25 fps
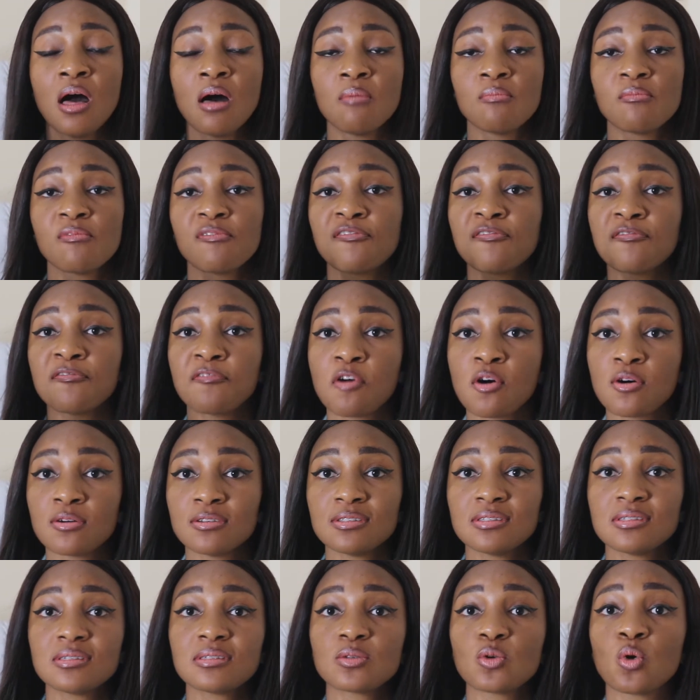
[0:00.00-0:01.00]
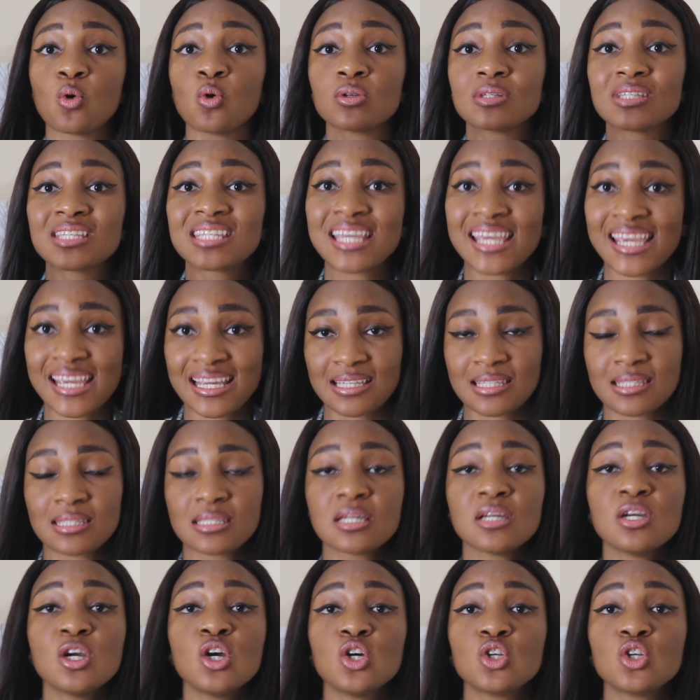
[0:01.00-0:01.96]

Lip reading: fonts or text.